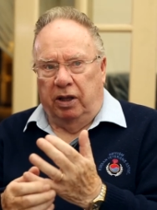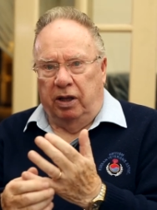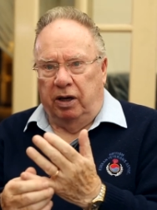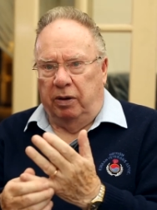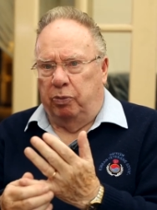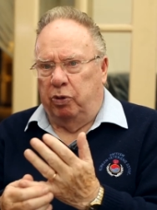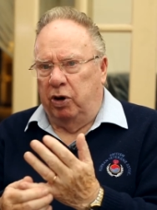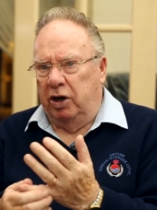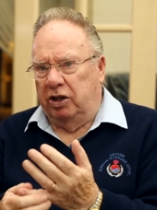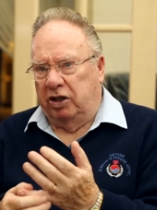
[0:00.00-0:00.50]
the
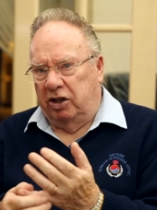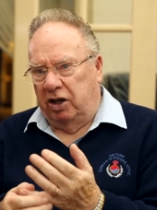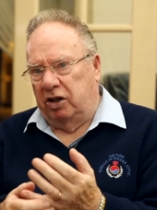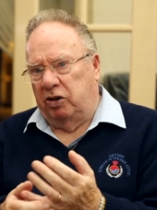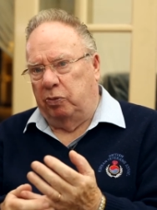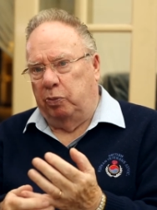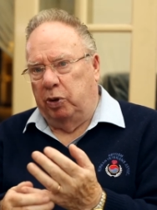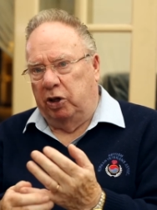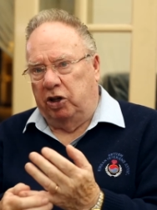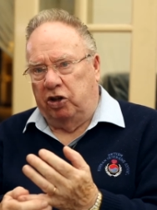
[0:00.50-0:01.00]

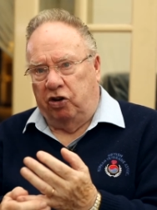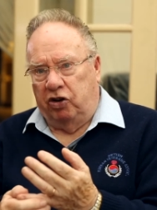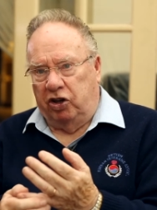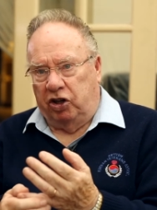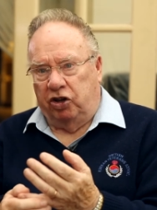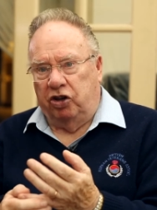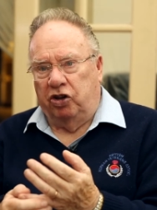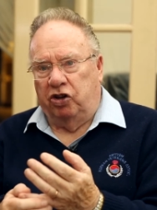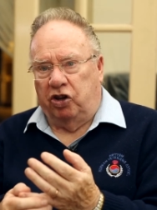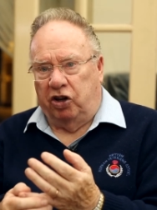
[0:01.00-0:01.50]
Princess
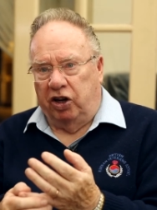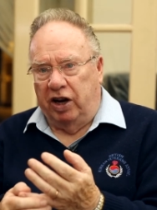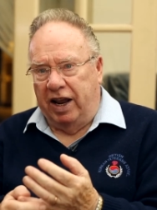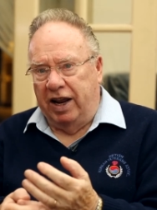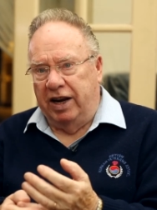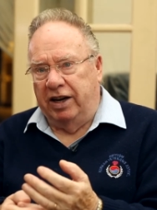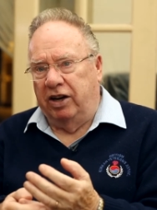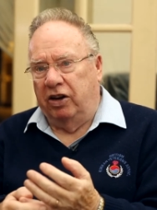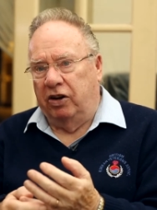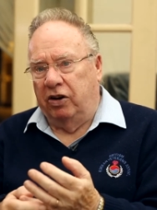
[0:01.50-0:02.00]
Patricia's
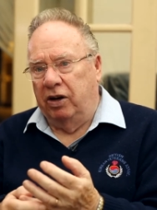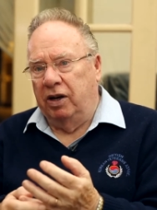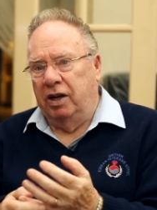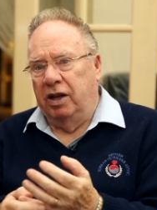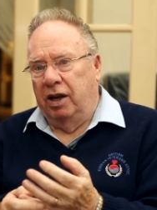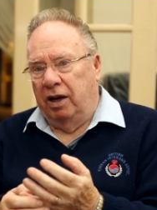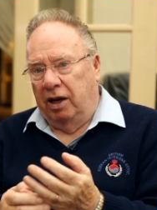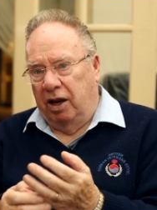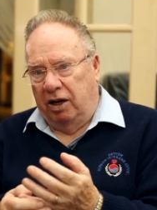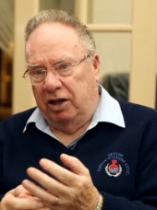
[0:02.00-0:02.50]
Canadian
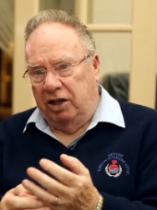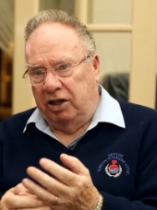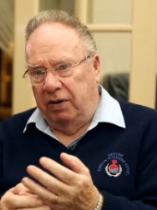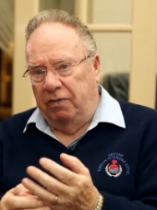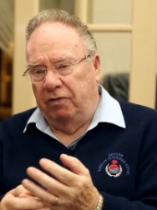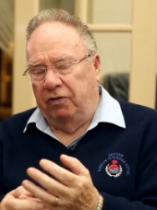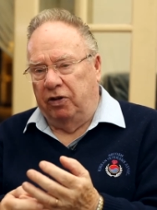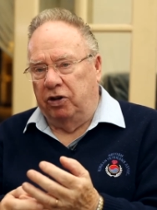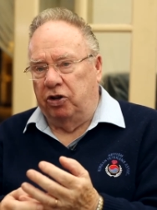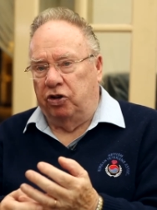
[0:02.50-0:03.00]
Light
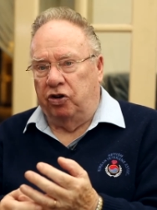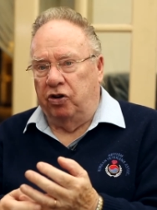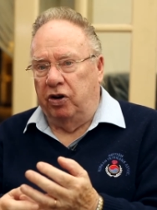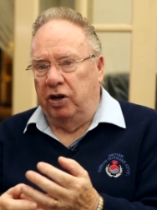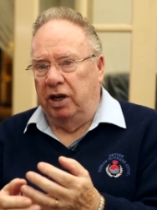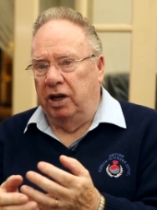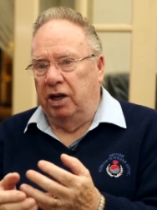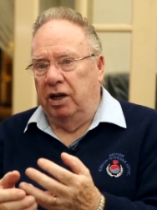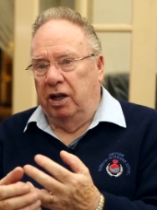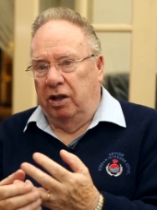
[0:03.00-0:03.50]

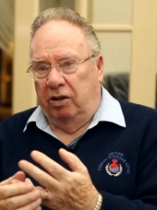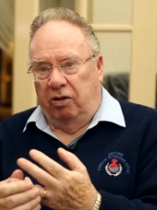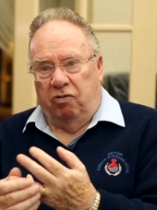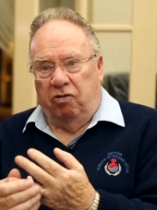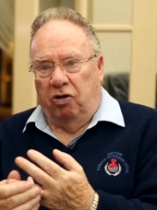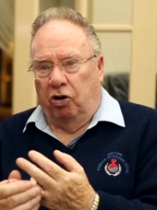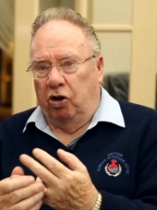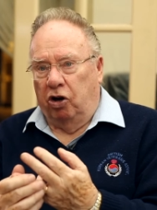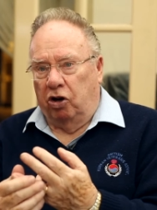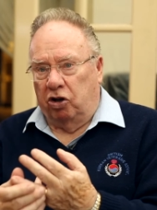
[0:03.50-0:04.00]
Infantry, the
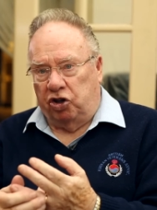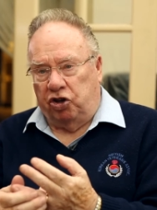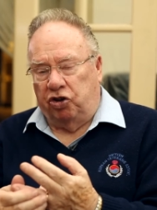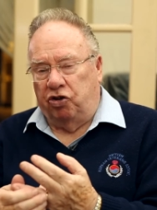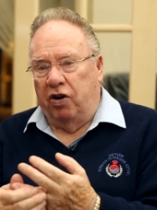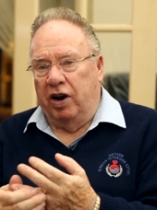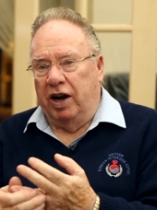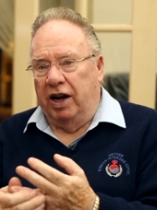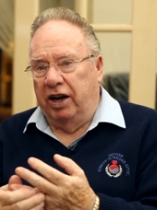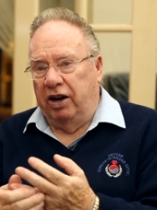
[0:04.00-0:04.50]
Royal
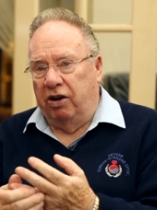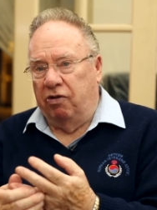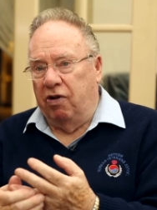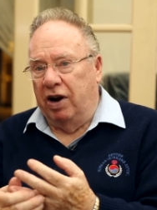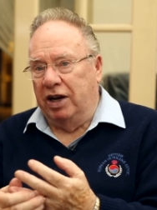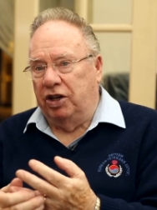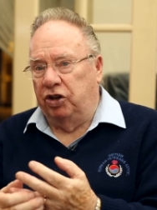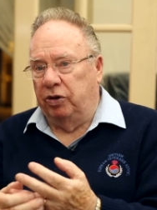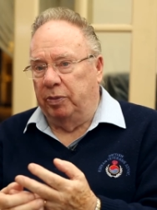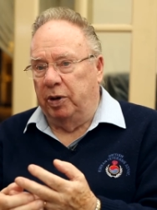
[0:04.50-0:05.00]
Australian
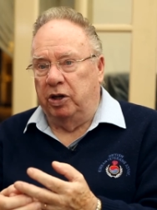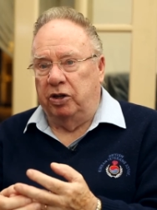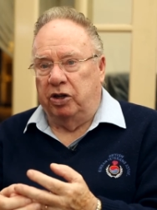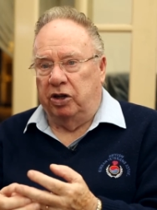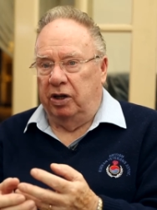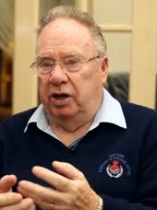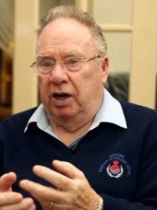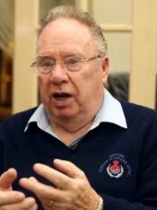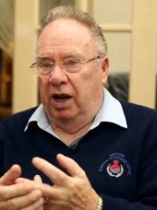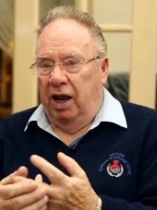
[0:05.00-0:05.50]
Regiment,
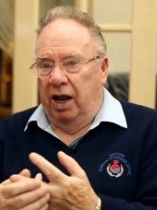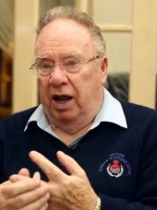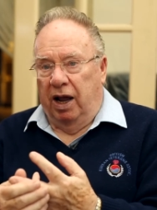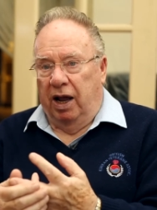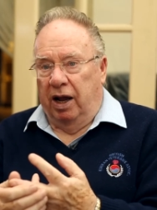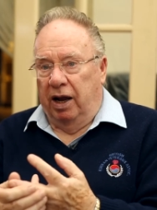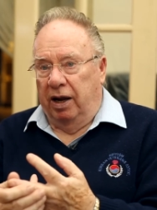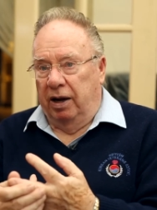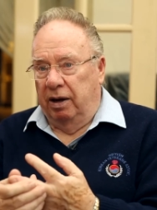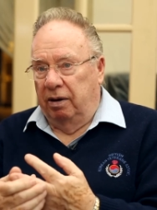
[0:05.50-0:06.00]

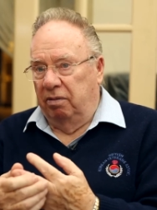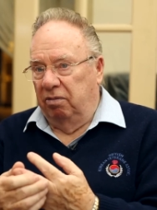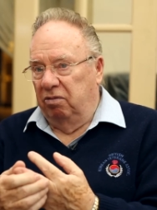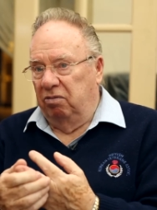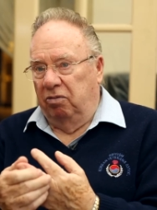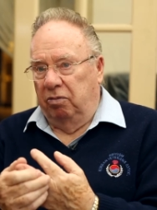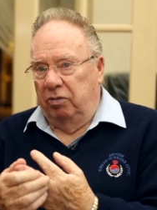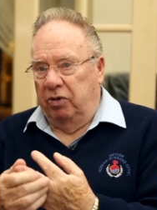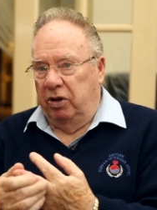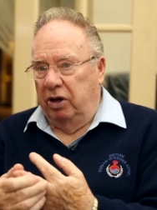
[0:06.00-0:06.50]

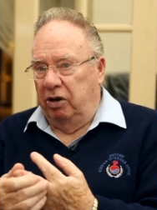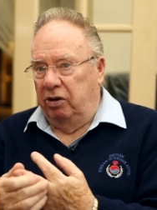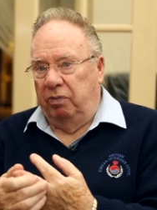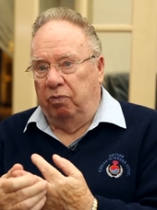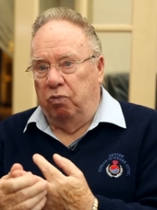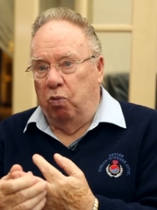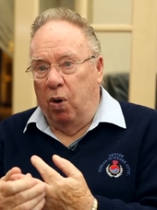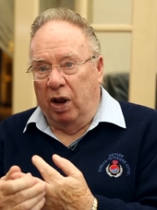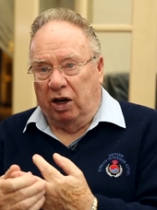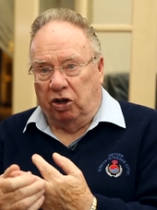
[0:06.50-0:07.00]
the
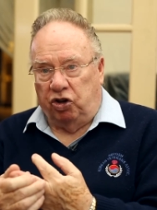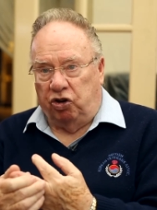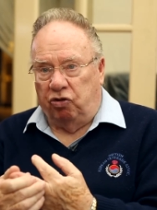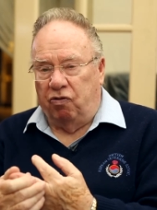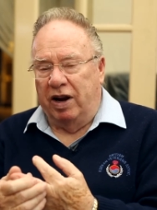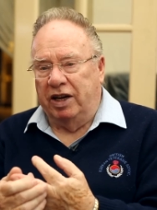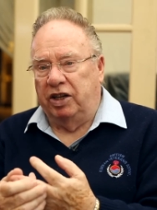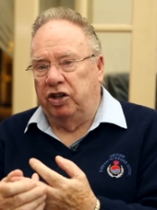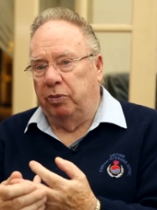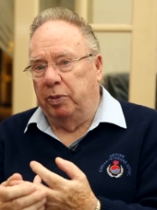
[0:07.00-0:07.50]
Welsh
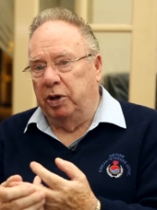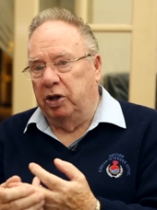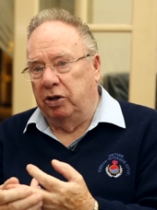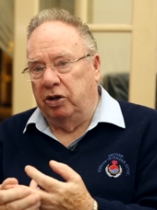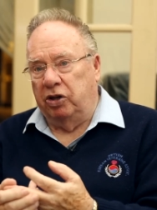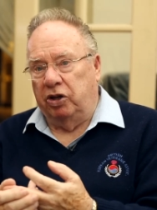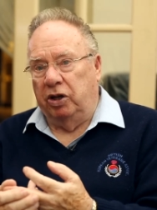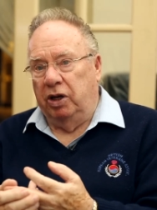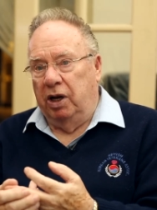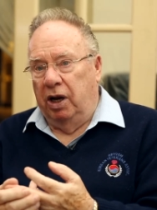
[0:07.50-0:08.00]

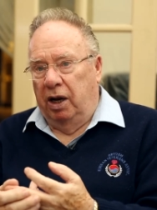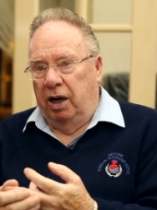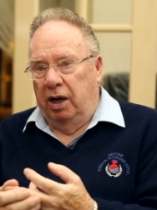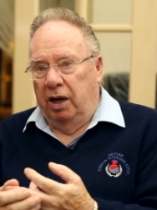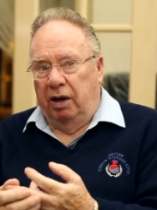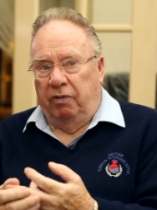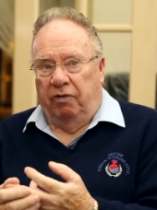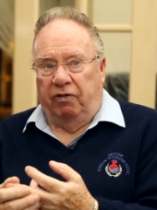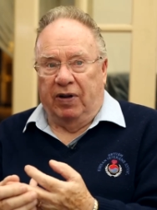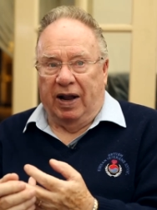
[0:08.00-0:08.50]
Regiment.
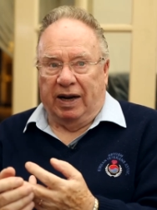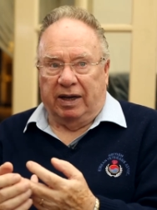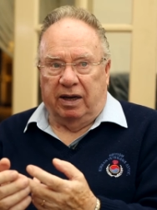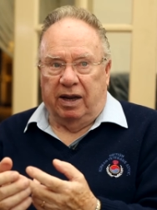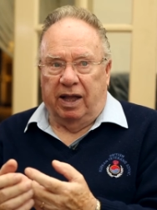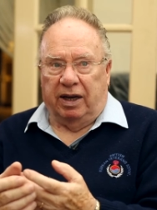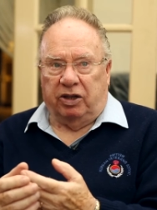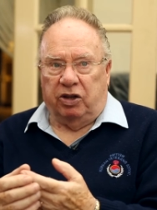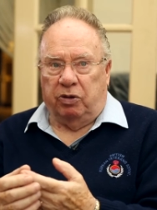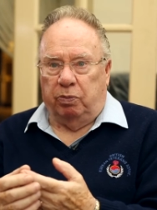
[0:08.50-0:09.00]
In fact,
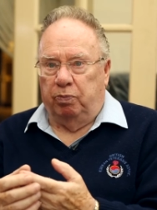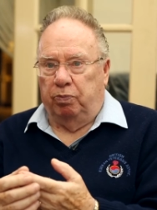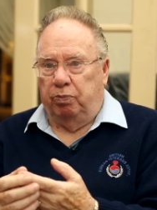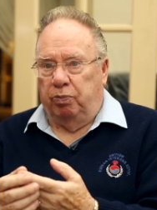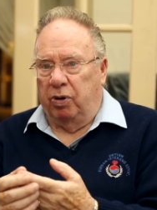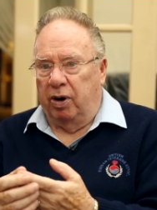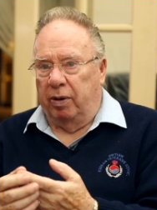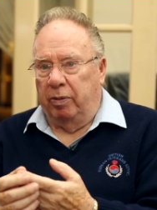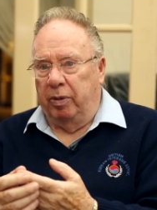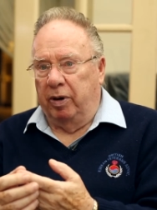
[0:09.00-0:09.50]
that's
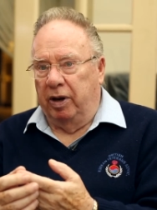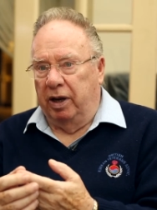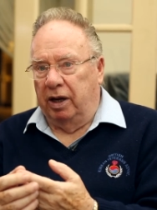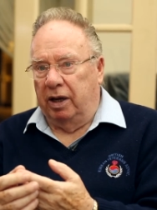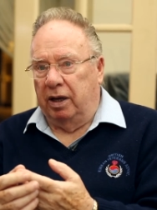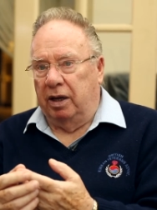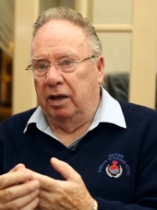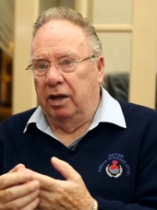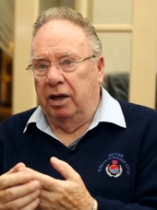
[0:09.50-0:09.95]
probably a...